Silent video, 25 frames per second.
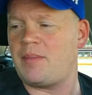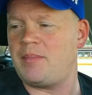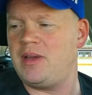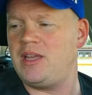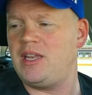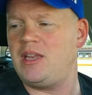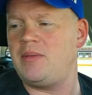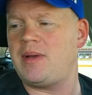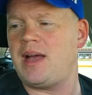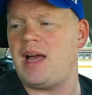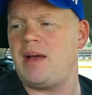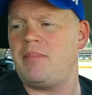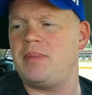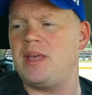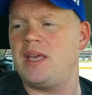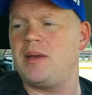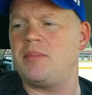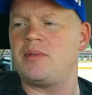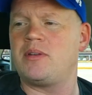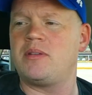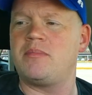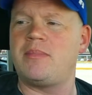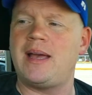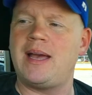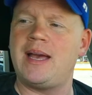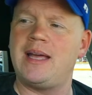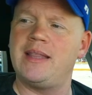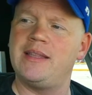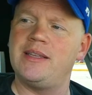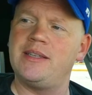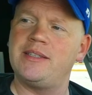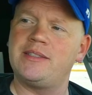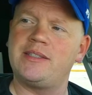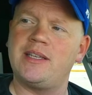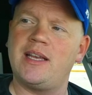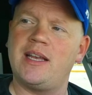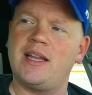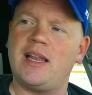I mean, you might be able to buy
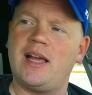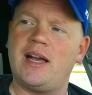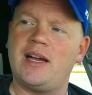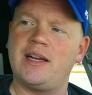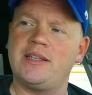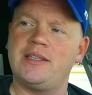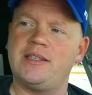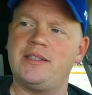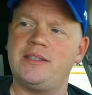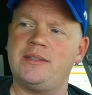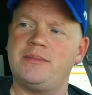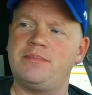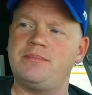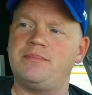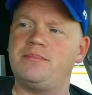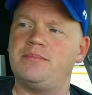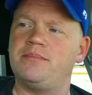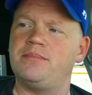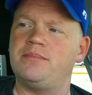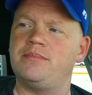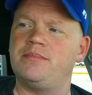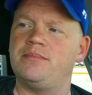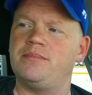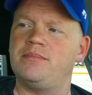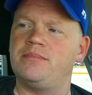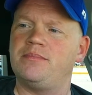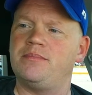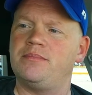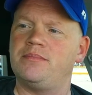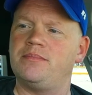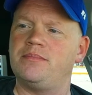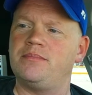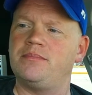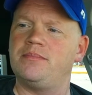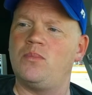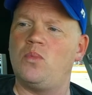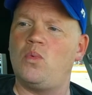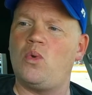this at like a
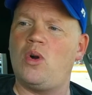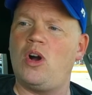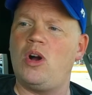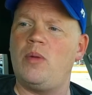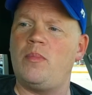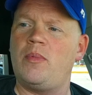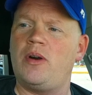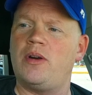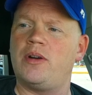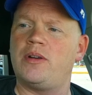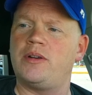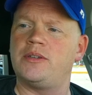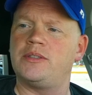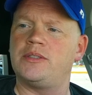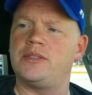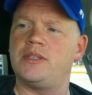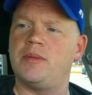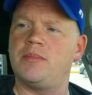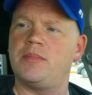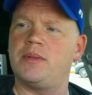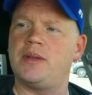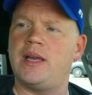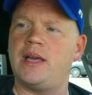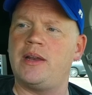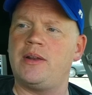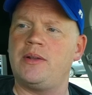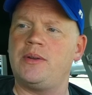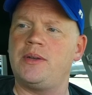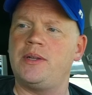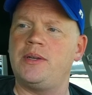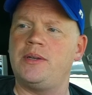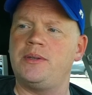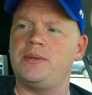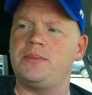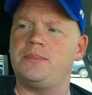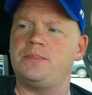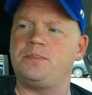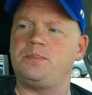Walmart or something. I don't
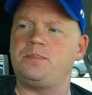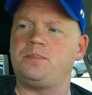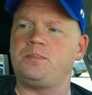know.